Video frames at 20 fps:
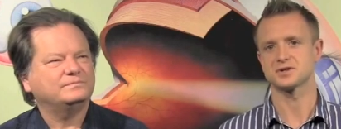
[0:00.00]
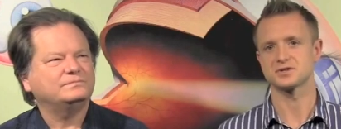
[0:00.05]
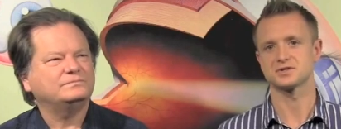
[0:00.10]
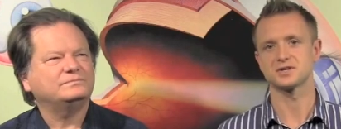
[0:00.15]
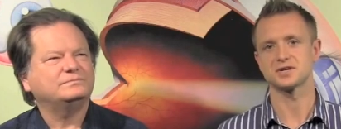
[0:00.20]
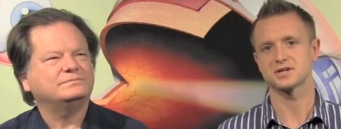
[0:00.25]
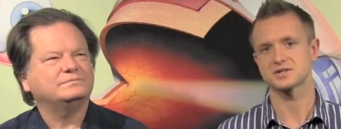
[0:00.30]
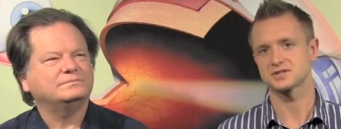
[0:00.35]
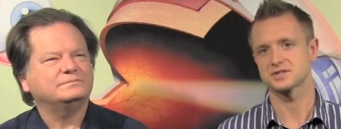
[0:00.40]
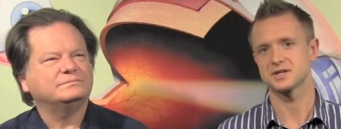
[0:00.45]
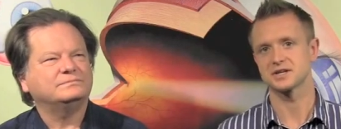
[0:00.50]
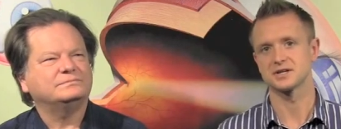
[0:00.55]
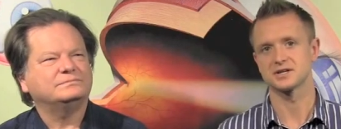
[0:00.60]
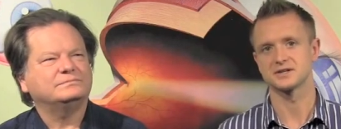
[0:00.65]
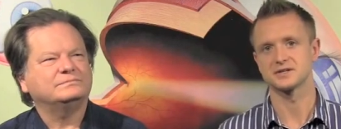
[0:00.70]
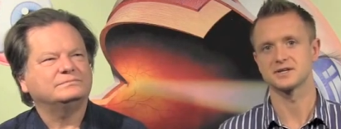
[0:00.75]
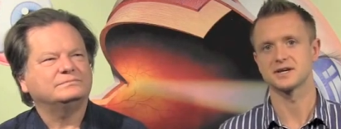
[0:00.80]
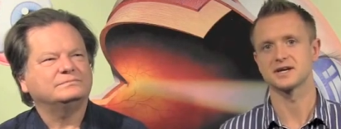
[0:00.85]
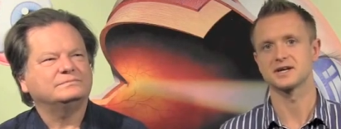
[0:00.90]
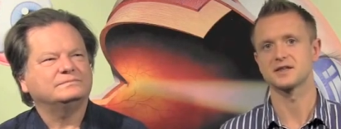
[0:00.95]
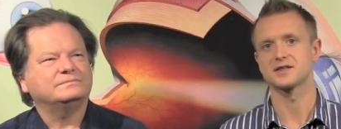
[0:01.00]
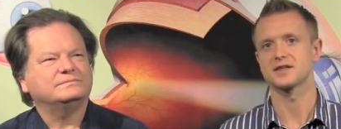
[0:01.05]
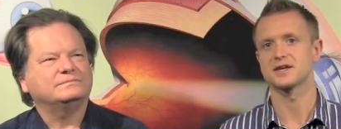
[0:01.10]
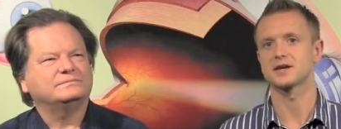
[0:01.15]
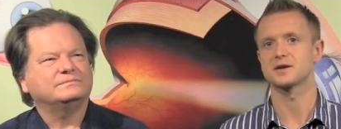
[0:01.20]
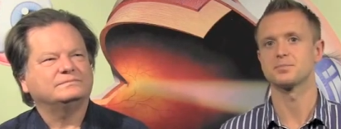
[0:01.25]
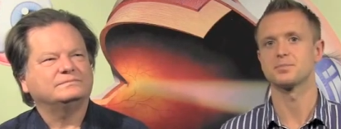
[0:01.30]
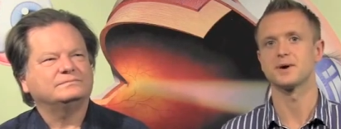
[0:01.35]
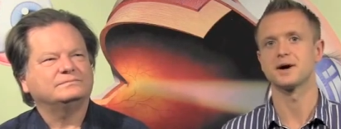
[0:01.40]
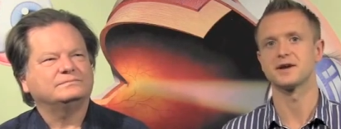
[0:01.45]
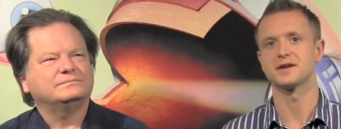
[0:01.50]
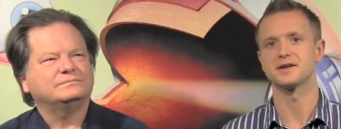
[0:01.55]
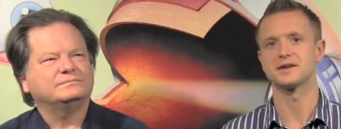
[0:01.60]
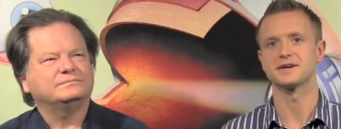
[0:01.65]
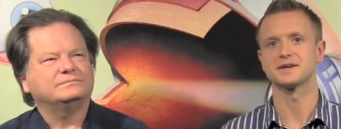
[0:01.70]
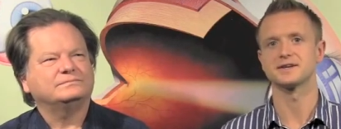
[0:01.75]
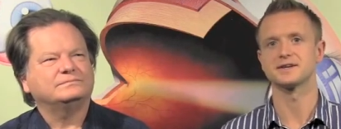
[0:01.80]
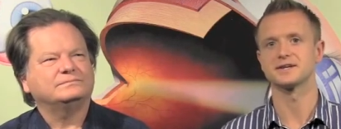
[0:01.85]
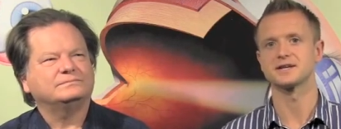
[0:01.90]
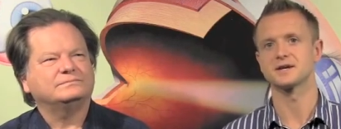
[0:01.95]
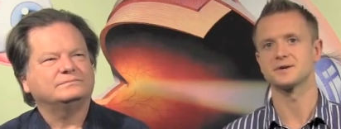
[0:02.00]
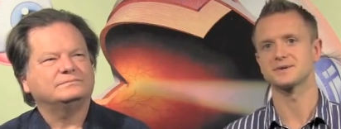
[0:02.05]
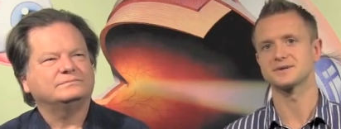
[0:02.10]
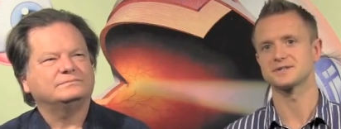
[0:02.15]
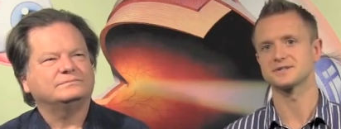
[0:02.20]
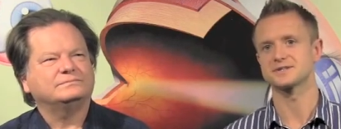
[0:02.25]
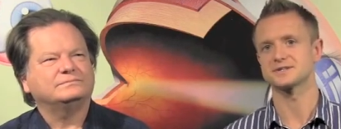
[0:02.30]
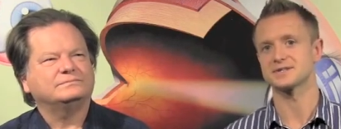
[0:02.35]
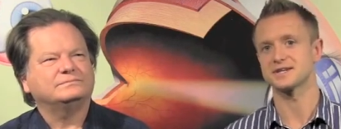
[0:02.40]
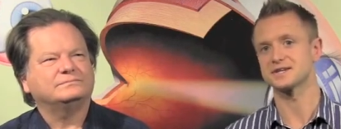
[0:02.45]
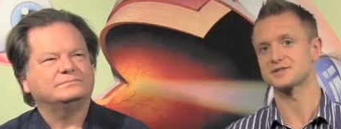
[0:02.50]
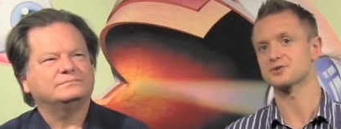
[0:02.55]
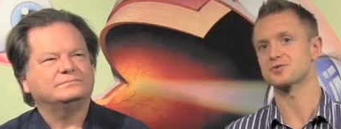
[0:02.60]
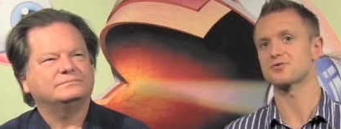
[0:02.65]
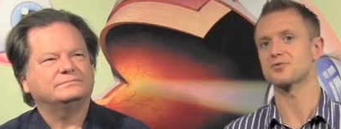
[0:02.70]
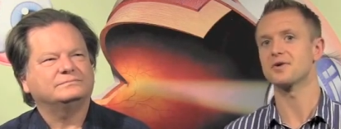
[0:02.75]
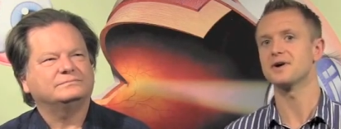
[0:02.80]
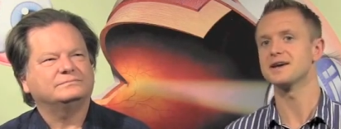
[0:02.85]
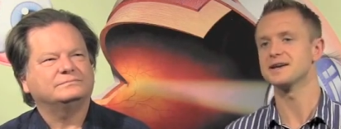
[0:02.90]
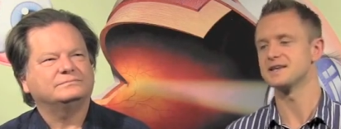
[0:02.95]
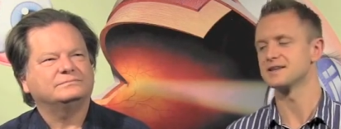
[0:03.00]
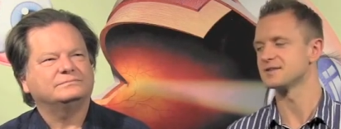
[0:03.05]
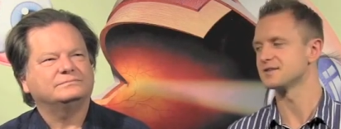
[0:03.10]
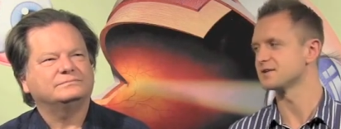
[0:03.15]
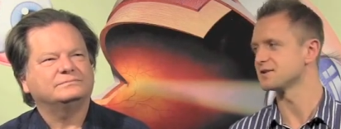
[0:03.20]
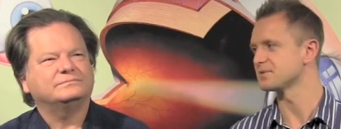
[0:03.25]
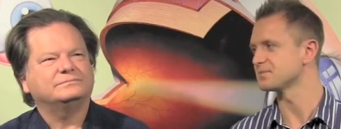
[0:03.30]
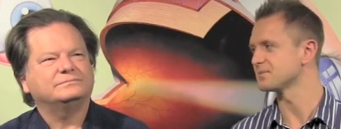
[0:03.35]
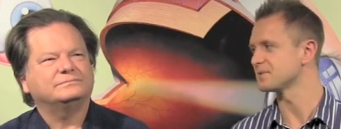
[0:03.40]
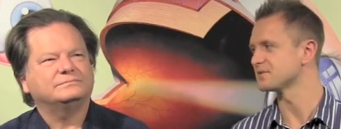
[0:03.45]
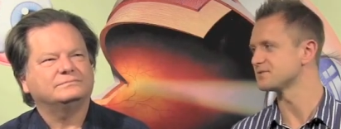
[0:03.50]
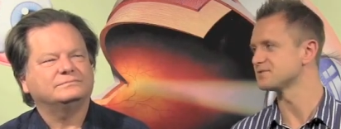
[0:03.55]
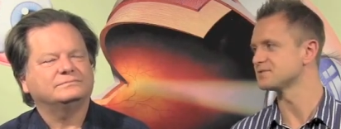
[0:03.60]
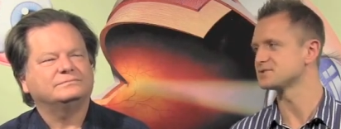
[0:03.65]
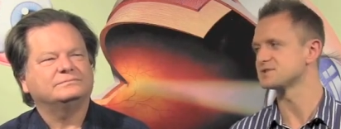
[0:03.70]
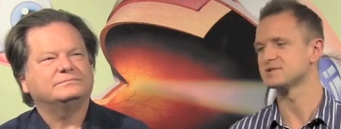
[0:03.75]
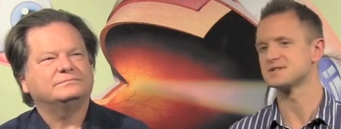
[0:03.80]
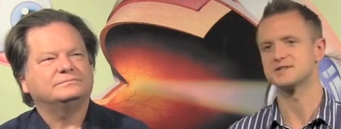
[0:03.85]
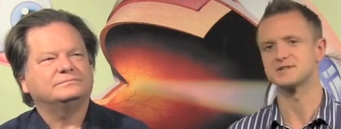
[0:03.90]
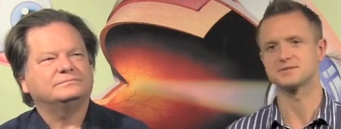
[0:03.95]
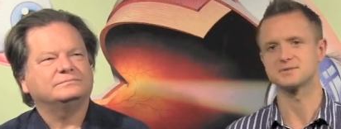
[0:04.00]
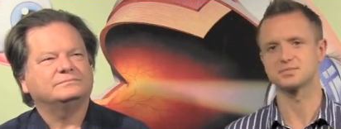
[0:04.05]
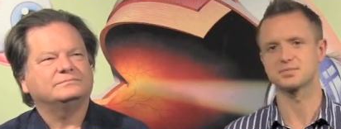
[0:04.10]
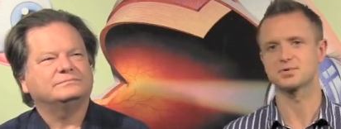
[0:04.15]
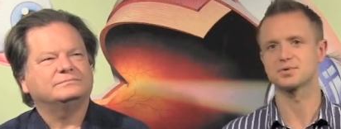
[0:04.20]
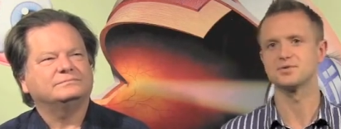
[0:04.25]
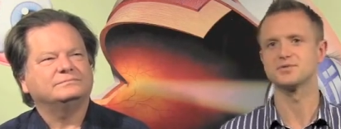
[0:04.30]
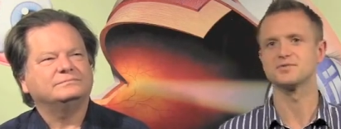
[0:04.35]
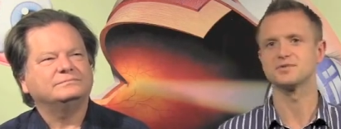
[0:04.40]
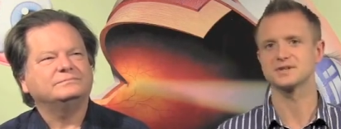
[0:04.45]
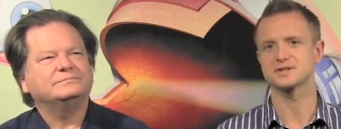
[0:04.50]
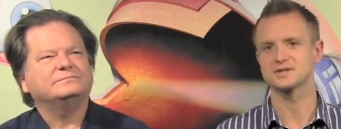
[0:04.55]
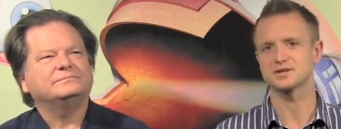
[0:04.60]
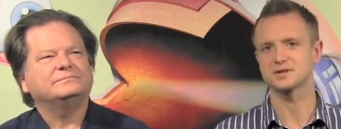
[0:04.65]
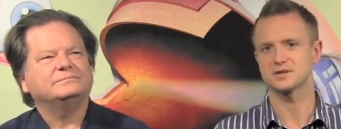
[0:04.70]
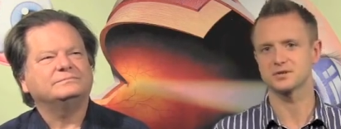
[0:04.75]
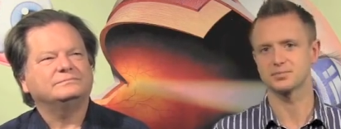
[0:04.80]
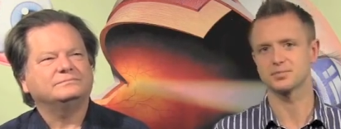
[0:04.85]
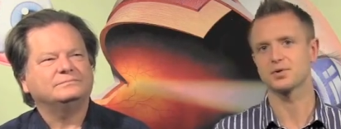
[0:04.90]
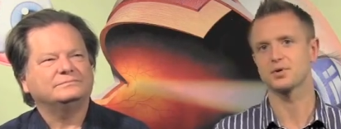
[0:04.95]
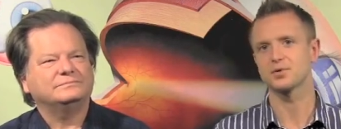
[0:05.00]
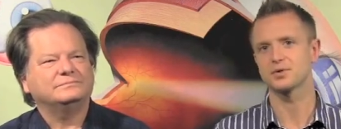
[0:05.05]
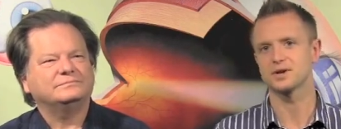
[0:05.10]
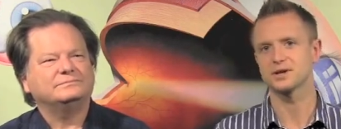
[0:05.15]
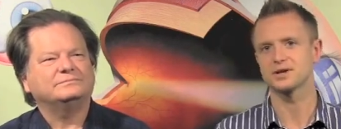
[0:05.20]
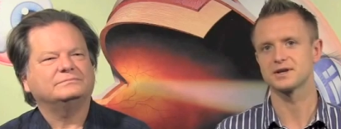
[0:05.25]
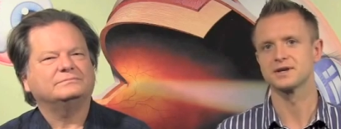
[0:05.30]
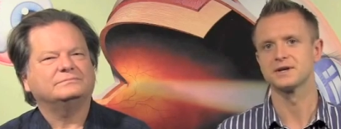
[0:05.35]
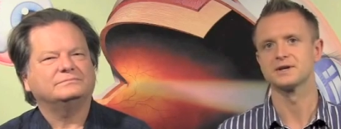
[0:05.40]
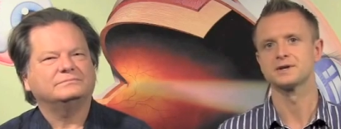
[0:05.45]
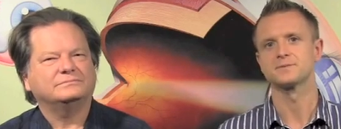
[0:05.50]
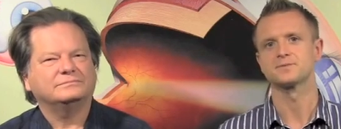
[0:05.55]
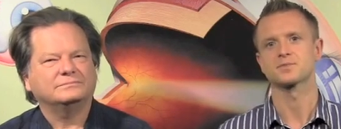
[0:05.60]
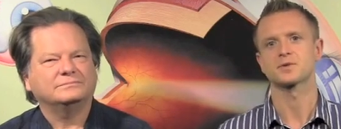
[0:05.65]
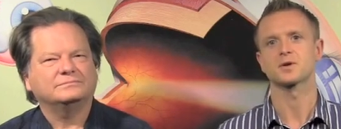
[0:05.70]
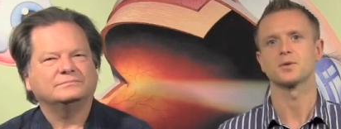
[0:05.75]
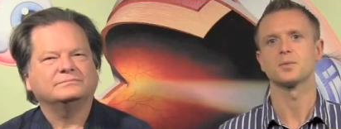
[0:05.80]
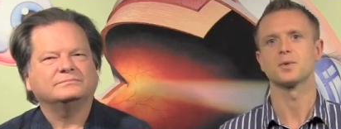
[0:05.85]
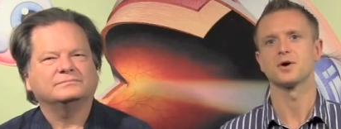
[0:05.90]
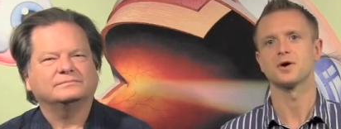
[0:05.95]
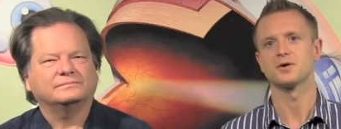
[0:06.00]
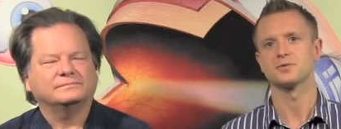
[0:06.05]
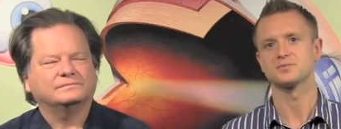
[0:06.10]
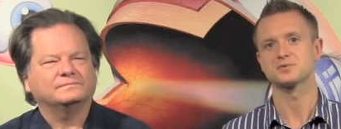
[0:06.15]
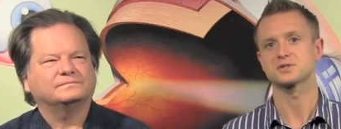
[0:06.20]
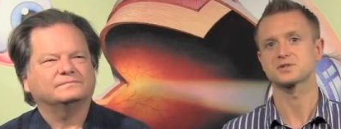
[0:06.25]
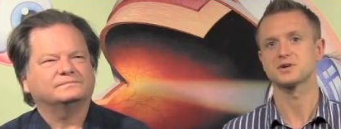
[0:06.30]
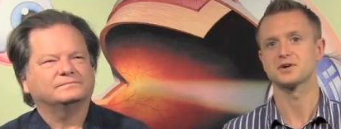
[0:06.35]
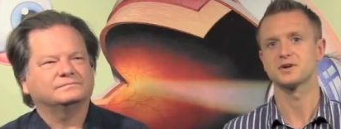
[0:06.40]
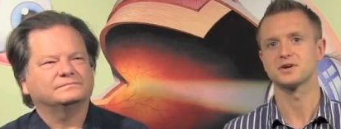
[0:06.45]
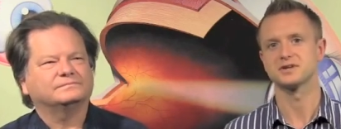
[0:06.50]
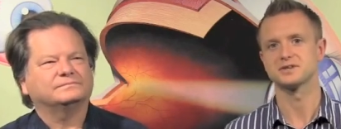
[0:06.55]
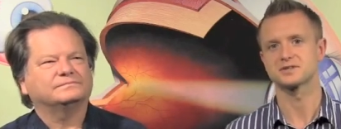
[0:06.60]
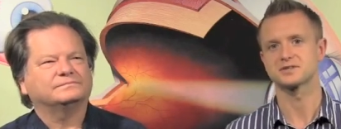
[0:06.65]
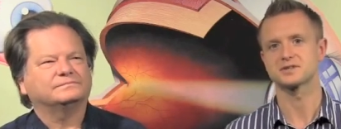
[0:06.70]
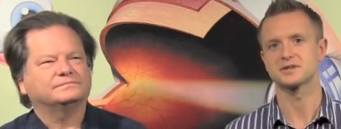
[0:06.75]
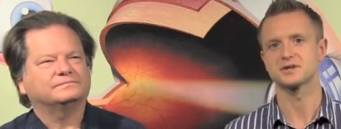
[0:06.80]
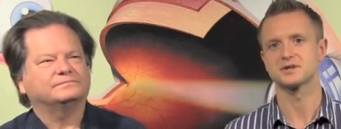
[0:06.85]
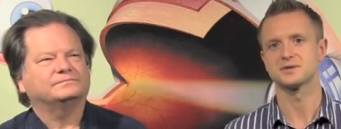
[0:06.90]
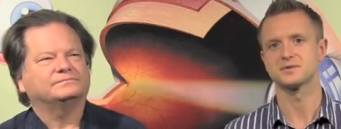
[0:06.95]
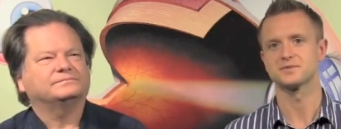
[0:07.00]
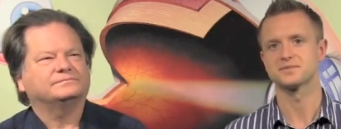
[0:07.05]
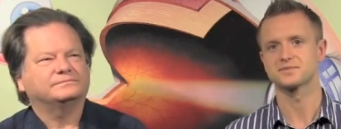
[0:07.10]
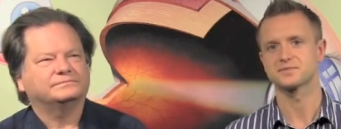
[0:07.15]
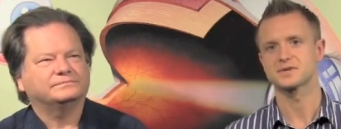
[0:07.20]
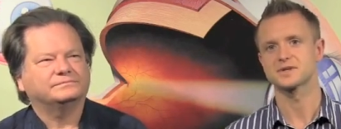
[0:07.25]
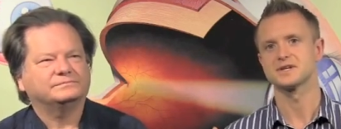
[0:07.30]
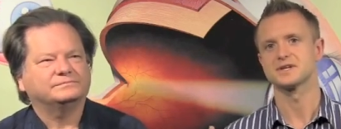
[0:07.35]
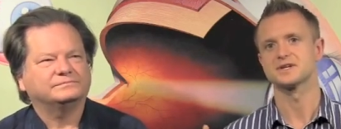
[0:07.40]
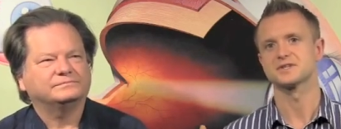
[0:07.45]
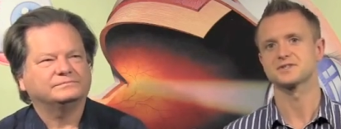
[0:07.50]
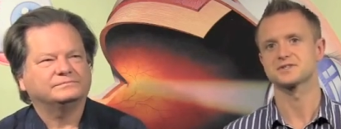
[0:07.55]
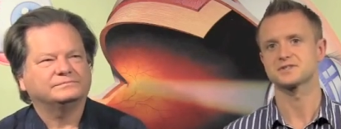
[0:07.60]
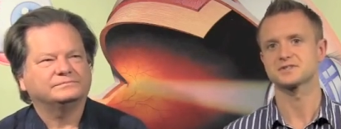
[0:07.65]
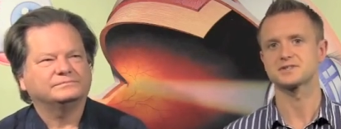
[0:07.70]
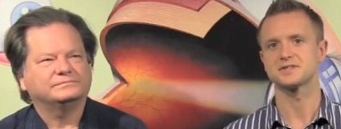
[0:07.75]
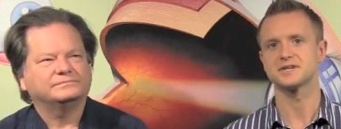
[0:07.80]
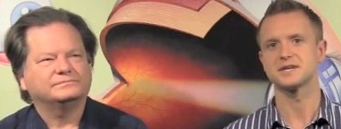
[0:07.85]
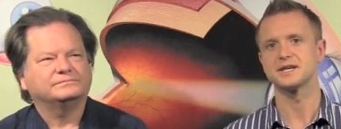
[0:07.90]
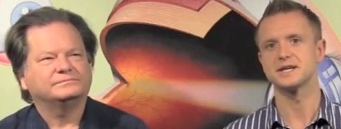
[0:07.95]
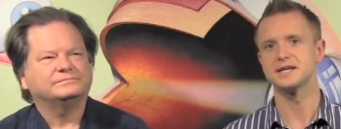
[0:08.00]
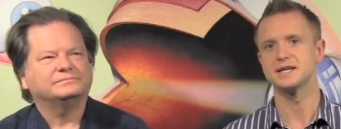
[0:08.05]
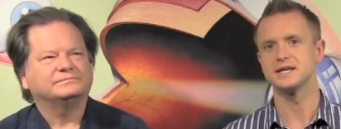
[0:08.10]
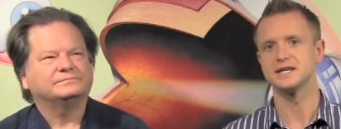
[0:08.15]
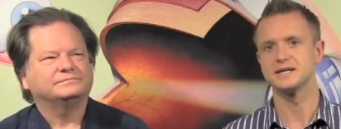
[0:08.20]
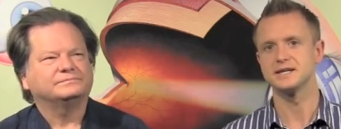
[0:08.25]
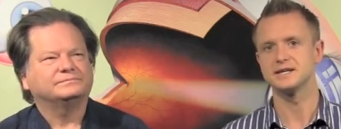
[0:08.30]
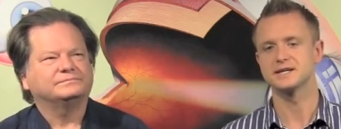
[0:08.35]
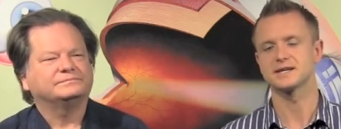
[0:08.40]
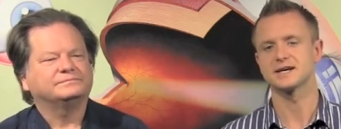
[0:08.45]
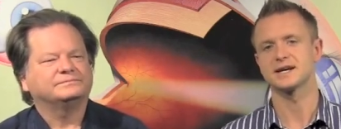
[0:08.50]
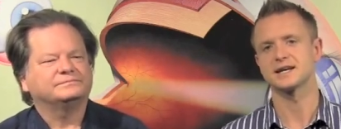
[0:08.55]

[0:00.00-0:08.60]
Speaker 1: digest it and, and think about it, you know, it's, it's great that my vision is improving to the point where I'm starting to see